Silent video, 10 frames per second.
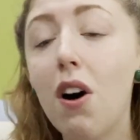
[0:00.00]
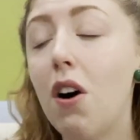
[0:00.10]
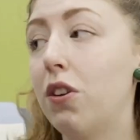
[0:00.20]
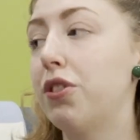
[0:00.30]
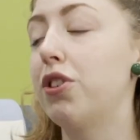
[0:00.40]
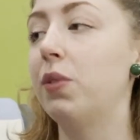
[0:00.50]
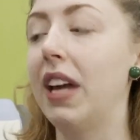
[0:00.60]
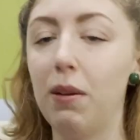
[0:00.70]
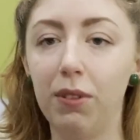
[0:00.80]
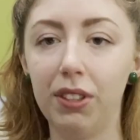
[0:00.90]
Also,
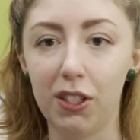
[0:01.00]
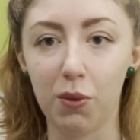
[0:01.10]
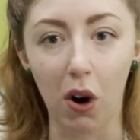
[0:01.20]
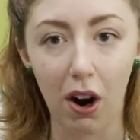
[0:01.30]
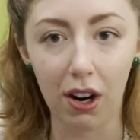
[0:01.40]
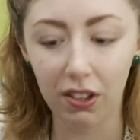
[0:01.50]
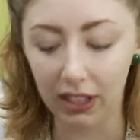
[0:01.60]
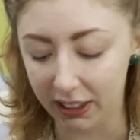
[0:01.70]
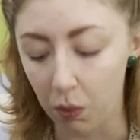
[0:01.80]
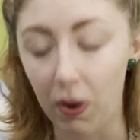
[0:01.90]
cable knits were harder,
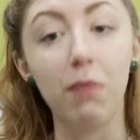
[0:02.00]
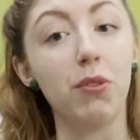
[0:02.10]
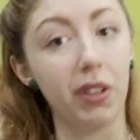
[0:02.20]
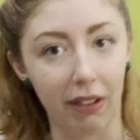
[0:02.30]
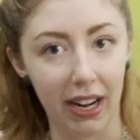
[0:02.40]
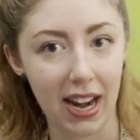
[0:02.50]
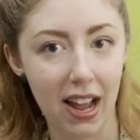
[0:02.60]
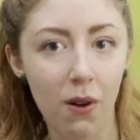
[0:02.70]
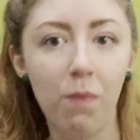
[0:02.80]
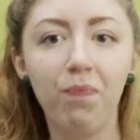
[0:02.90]
like the one I'm doing right
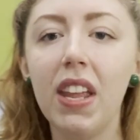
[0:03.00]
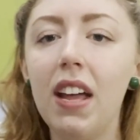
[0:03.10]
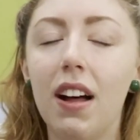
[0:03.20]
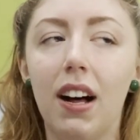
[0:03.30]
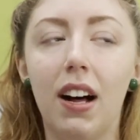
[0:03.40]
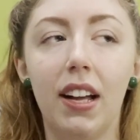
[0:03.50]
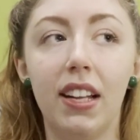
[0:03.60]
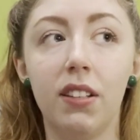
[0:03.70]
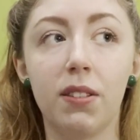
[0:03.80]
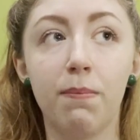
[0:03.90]
now
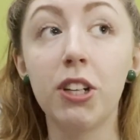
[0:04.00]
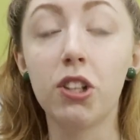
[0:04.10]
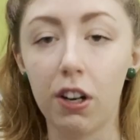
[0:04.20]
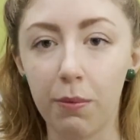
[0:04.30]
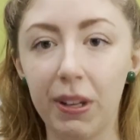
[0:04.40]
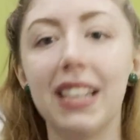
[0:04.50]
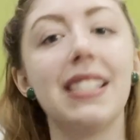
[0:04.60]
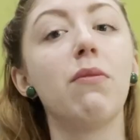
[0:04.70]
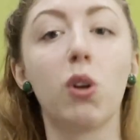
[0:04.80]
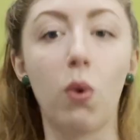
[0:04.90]
is much harder because
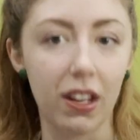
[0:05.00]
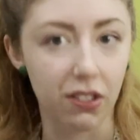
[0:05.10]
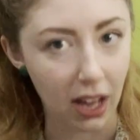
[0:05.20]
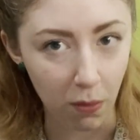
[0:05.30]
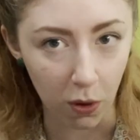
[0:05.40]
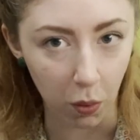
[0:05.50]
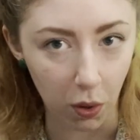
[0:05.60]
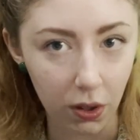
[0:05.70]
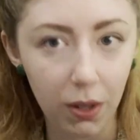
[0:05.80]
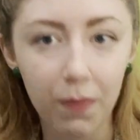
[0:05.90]
it requires a lot more
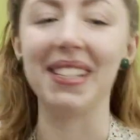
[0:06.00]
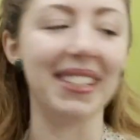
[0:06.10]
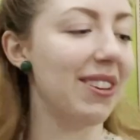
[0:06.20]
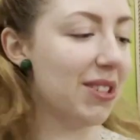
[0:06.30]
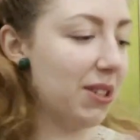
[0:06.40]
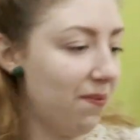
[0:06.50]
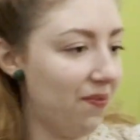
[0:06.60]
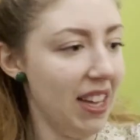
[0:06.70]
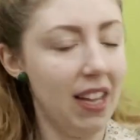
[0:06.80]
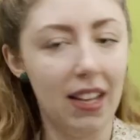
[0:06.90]
wool. Also,
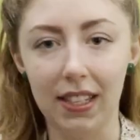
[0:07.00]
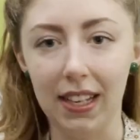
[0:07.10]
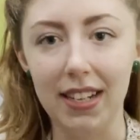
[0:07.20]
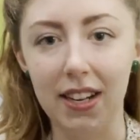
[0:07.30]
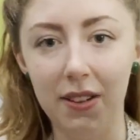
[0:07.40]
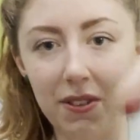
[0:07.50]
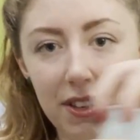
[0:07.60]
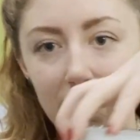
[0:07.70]
side note,